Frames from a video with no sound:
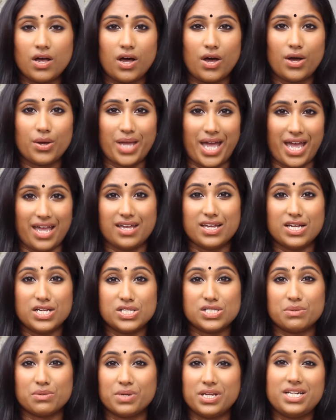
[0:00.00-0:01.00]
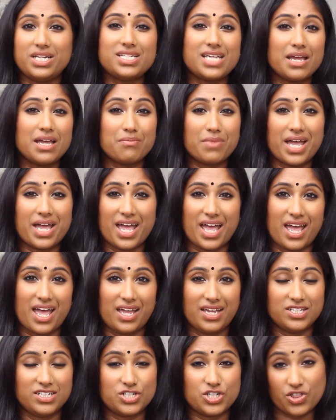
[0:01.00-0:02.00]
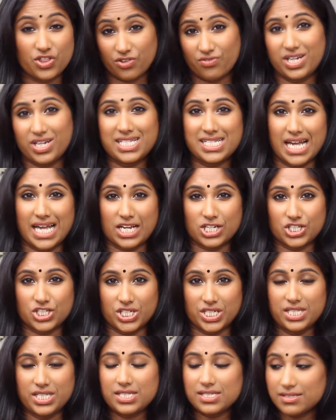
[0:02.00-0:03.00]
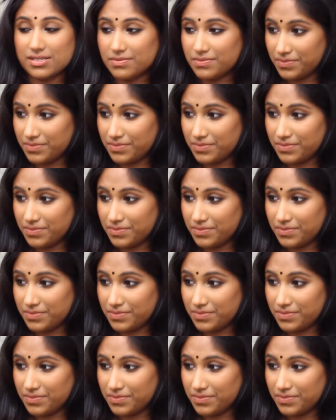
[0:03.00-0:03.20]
Okay, so I'm going to take my hair into 3 sections.